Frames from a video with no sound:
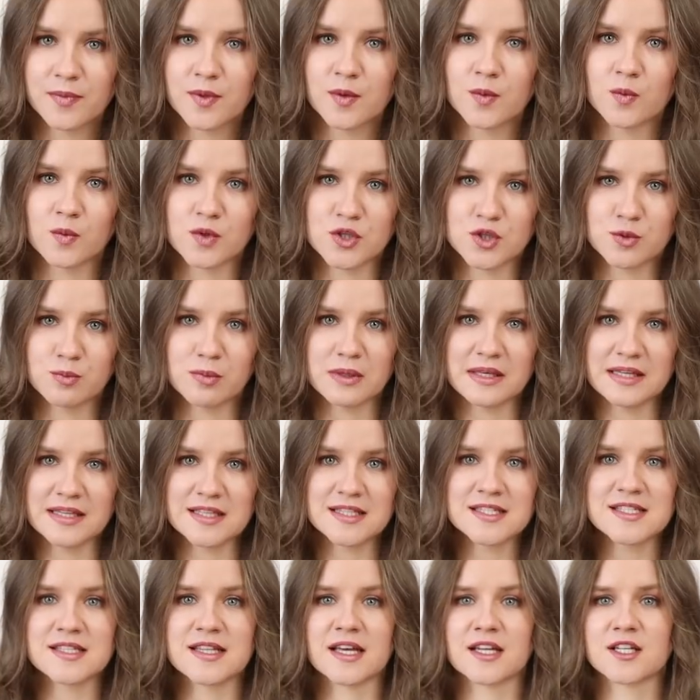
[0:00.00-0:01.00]
which means
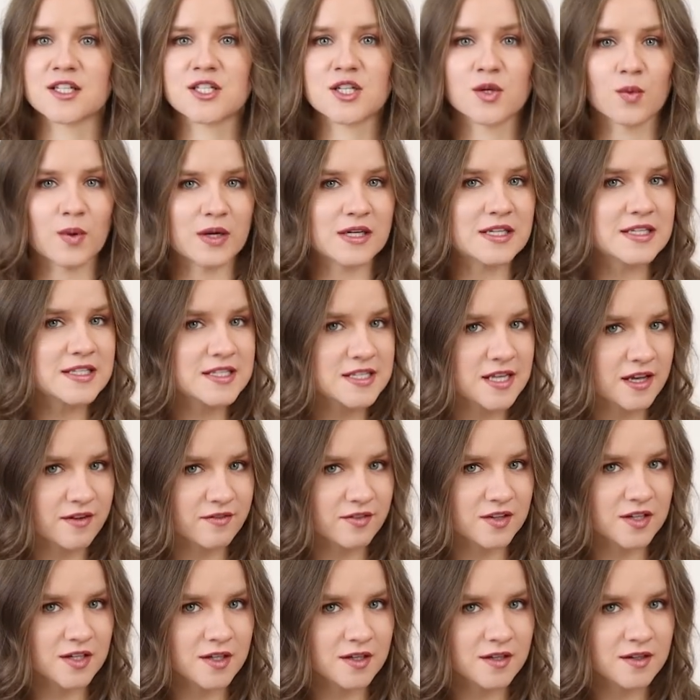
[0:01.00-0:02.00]
that
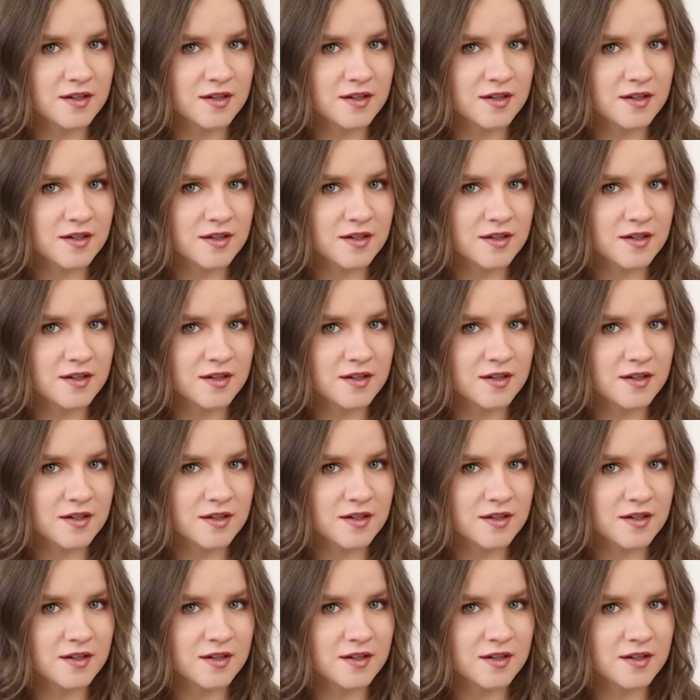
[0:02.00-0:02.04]
27,